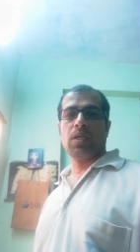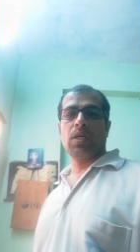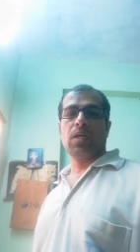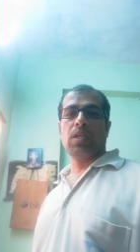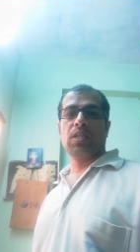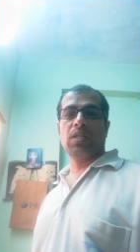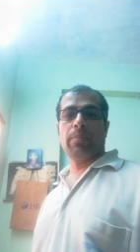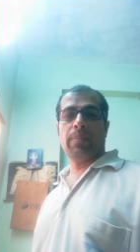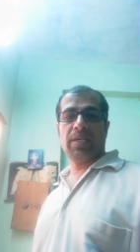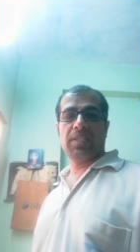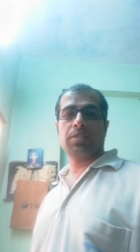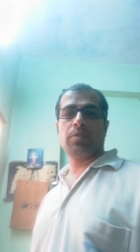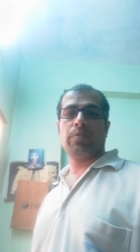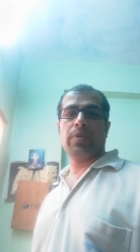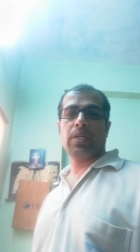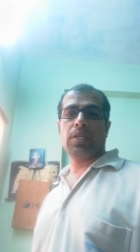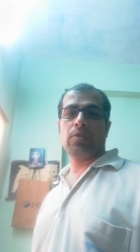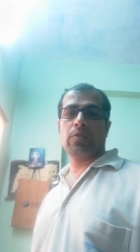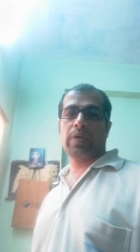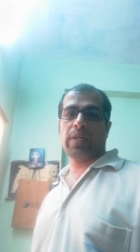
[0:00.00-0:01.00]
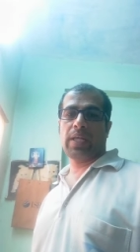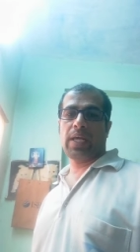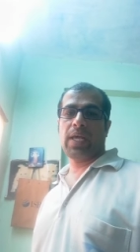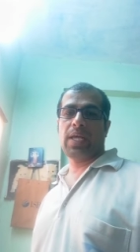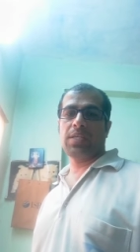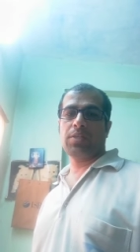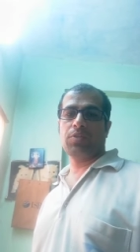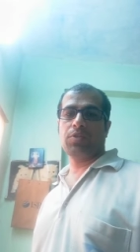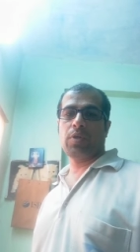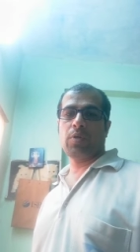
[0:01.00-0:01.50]
The best way to
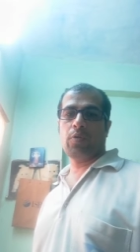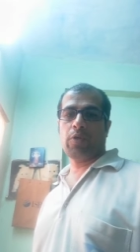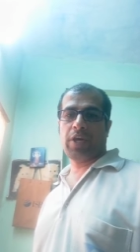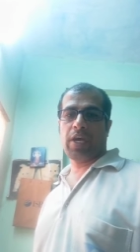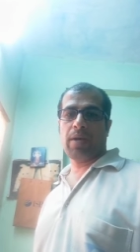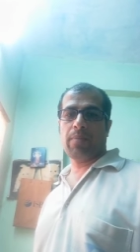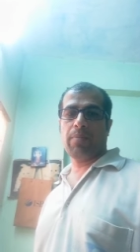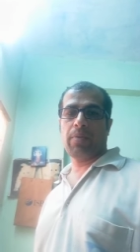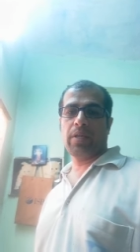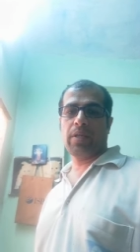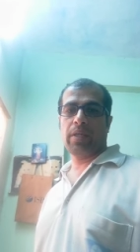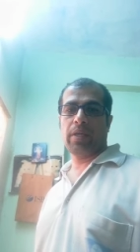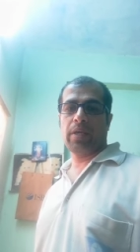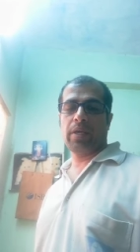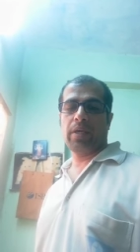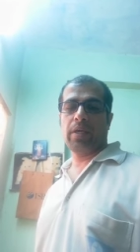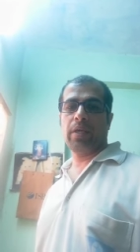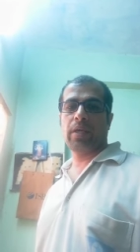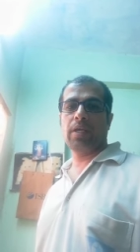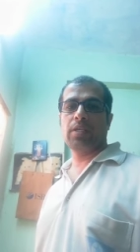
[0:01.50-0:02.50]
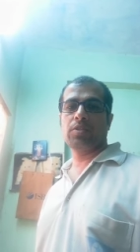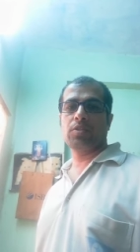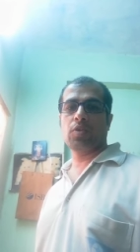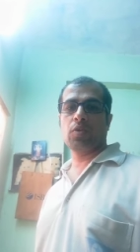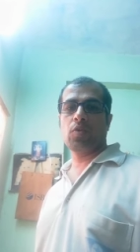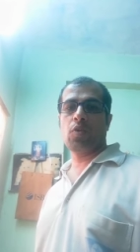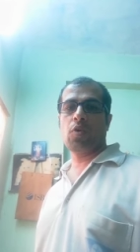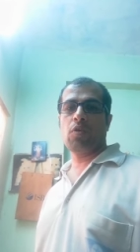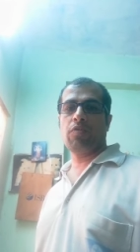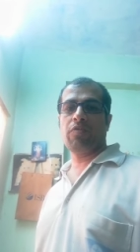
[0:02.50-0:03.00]
enhance your vocabulary is to
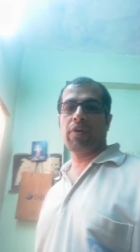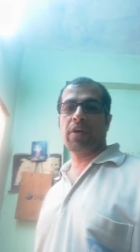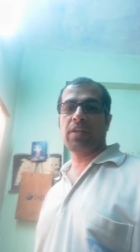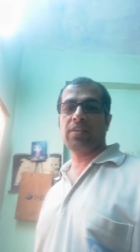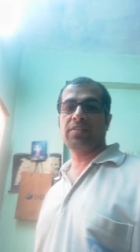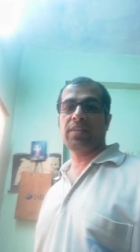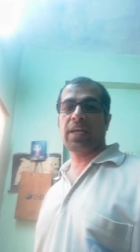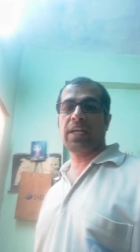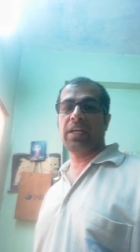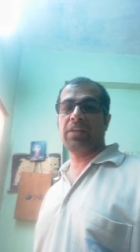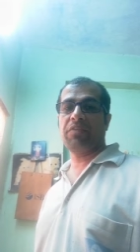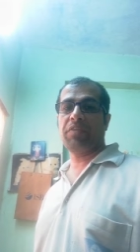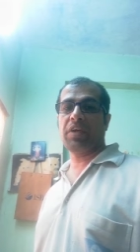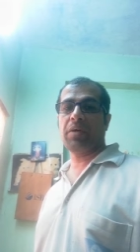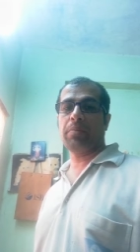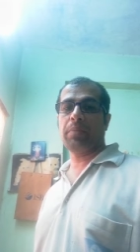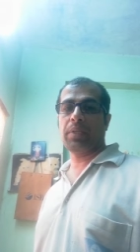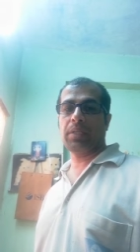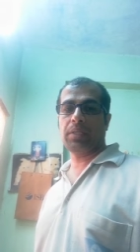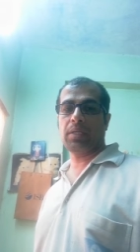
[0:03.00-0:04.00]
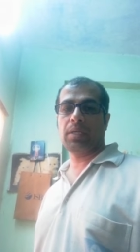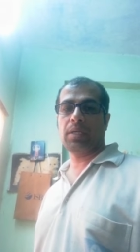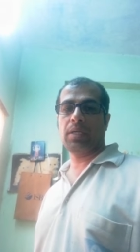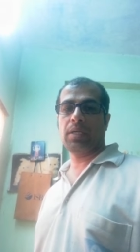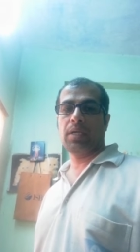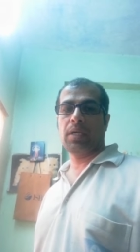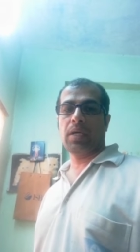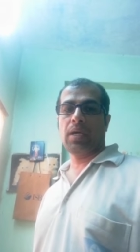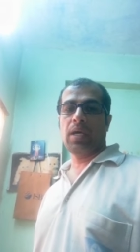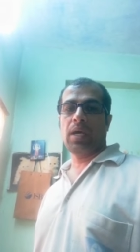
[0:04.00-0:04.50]
go for a scientific method,
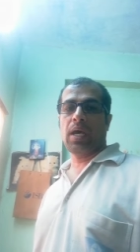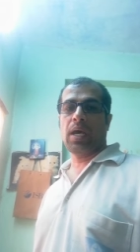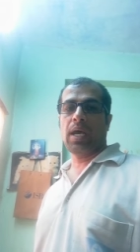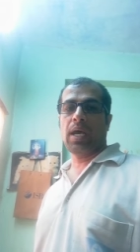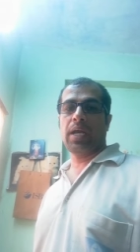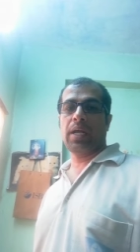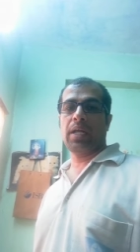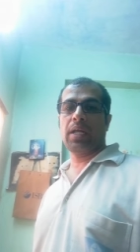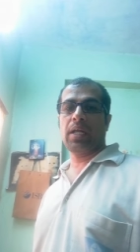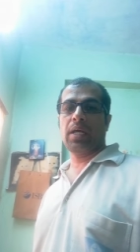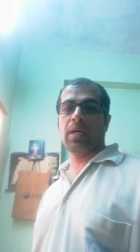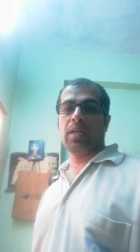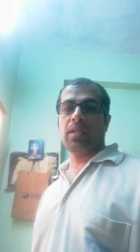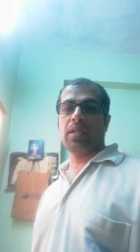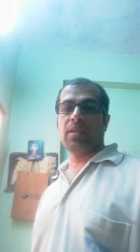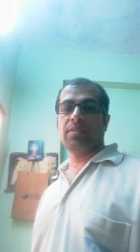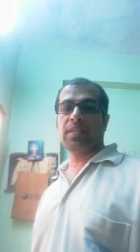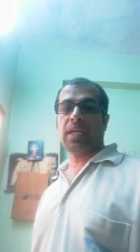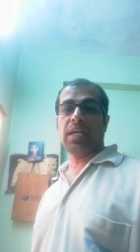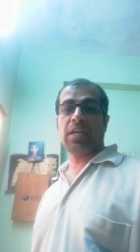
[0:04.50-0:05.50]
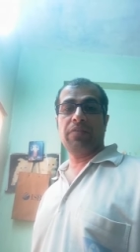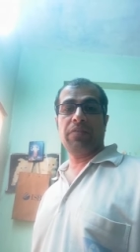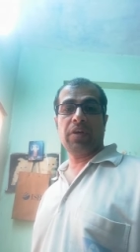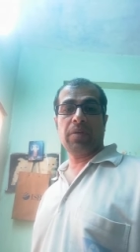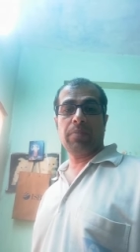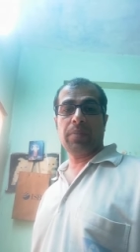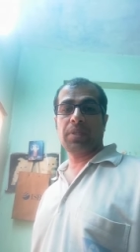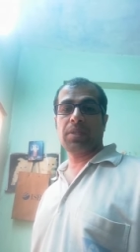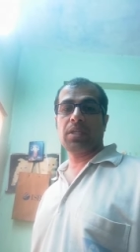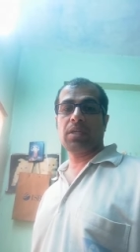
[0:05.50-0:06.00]
and a scientific
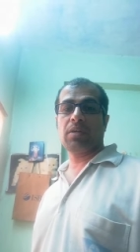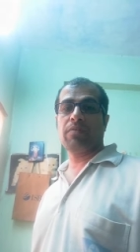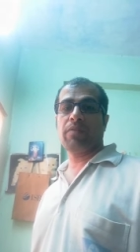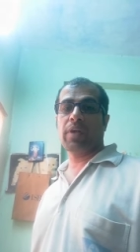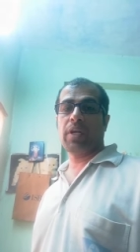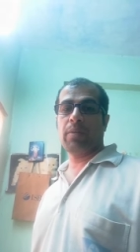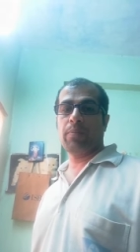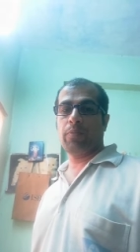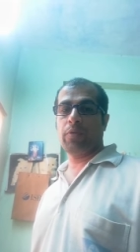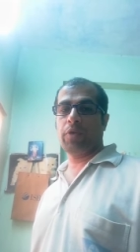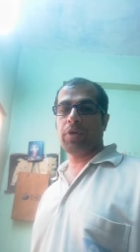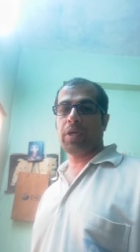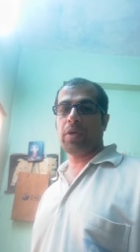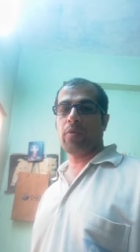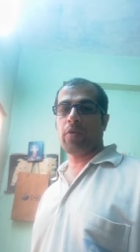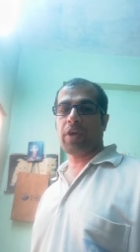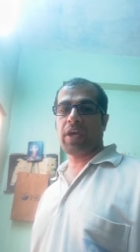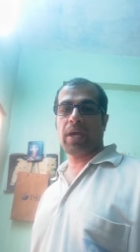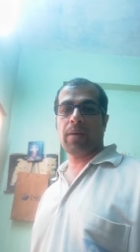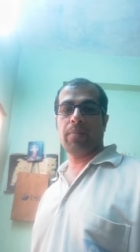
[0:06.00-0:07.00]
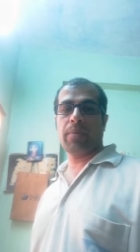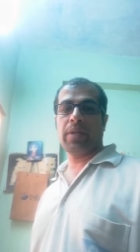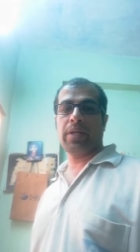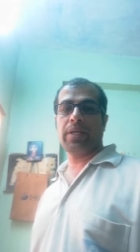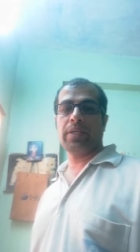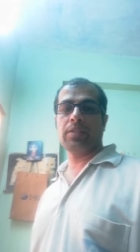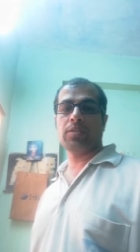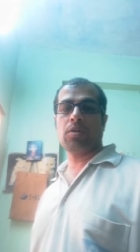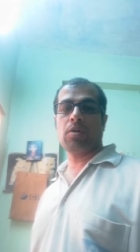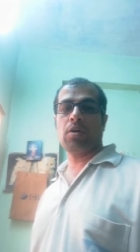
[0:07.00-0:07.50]
method for improving your vocabulary
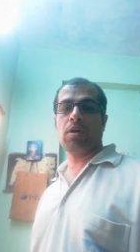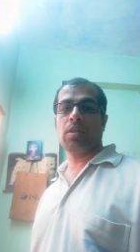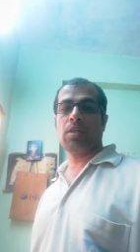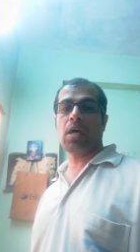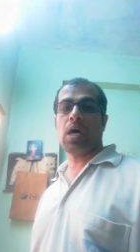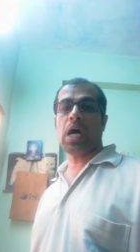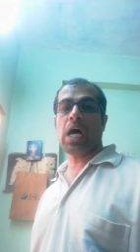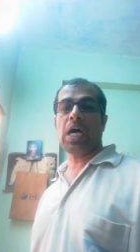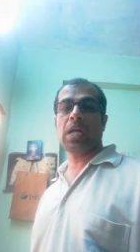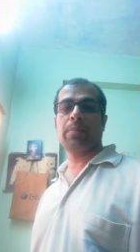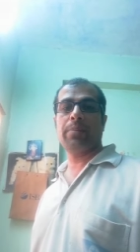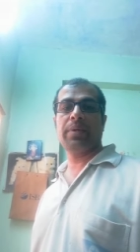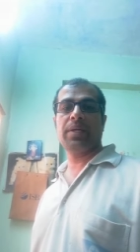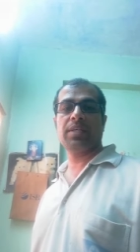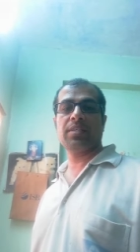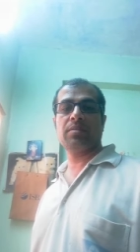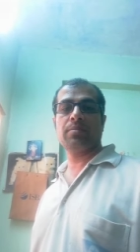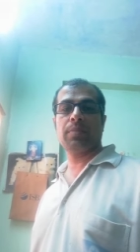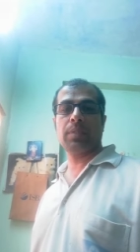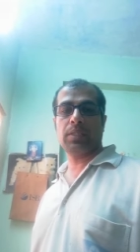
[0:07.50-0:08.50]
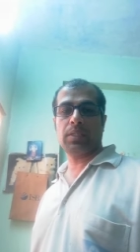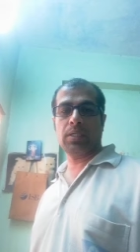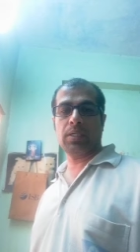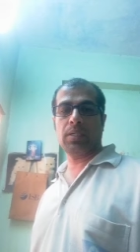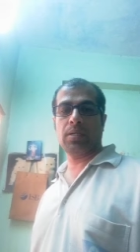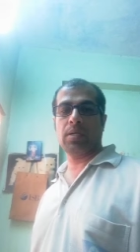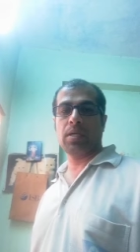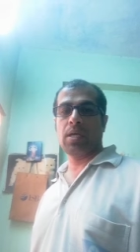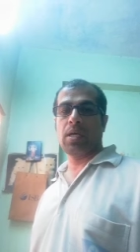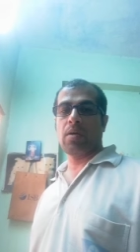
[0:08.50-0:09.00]
is called the RPS method,
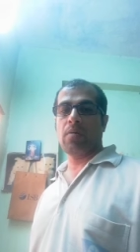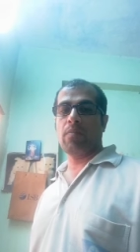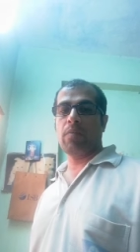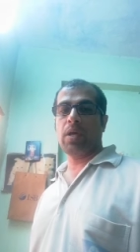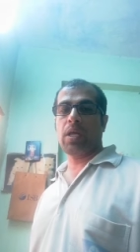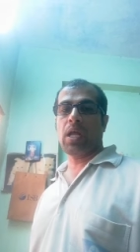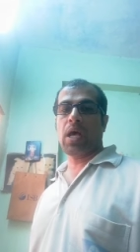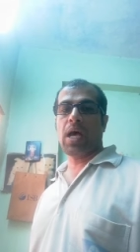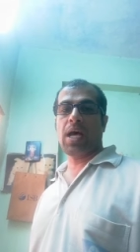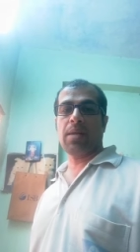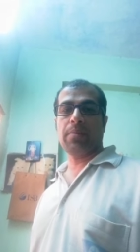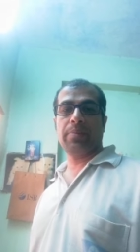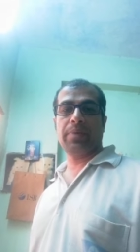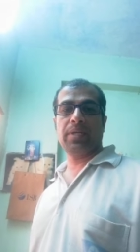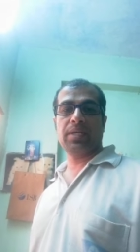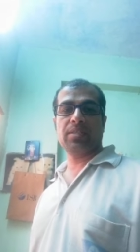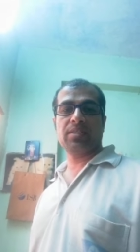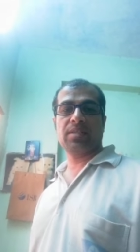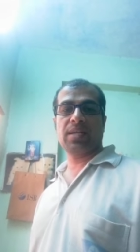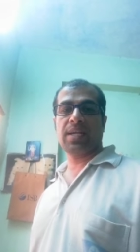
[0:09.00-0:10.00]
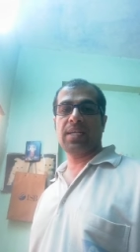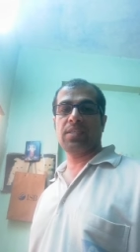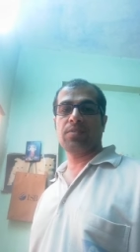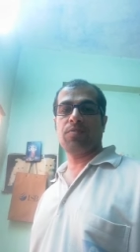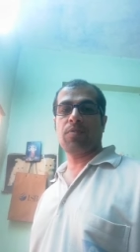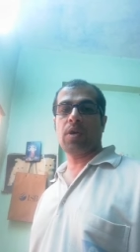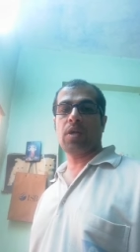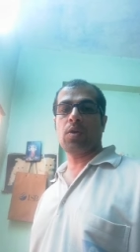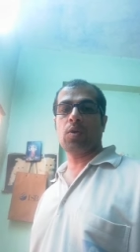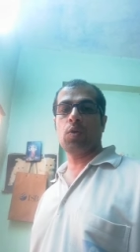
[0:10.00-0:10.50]
where RPS stands
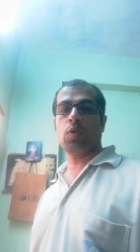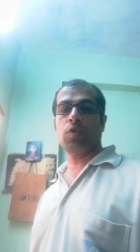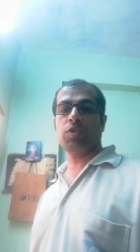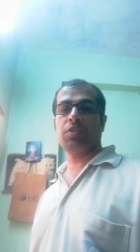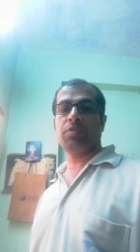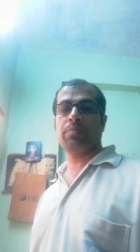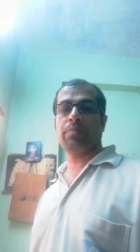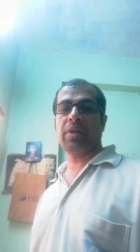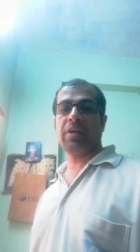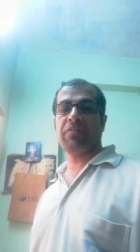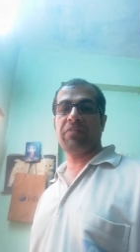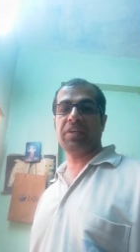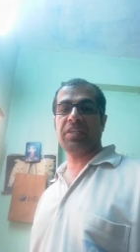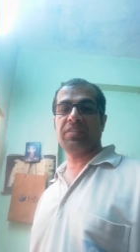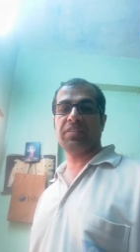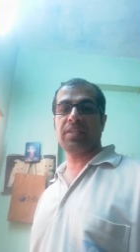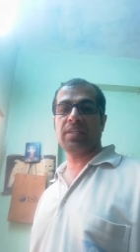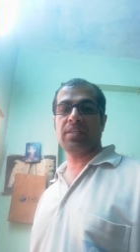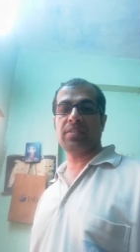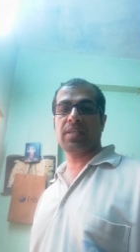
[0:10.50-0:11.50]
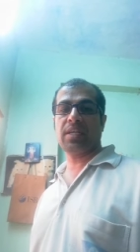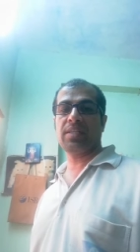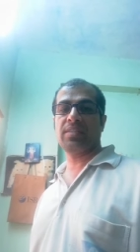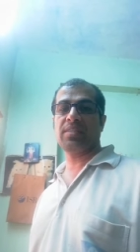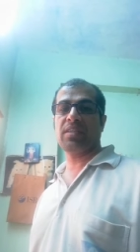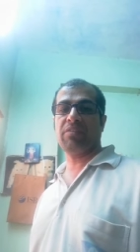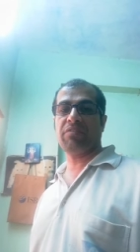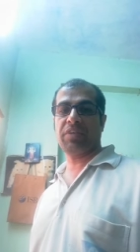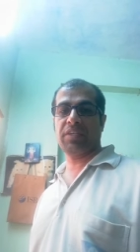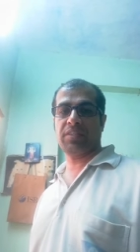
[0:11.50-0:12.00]
for roots, prefixes and
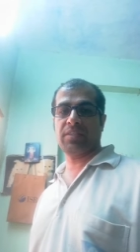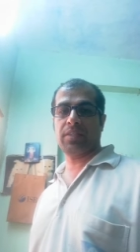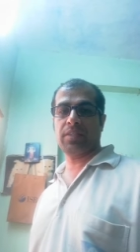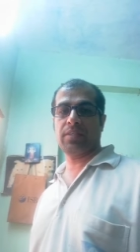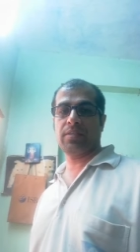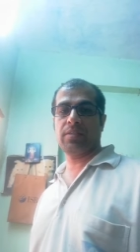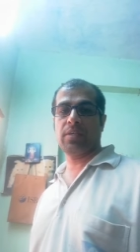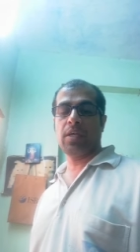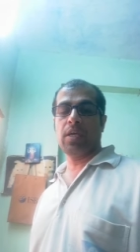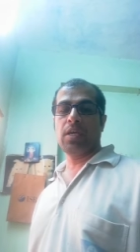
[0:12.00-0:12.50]
suffixes.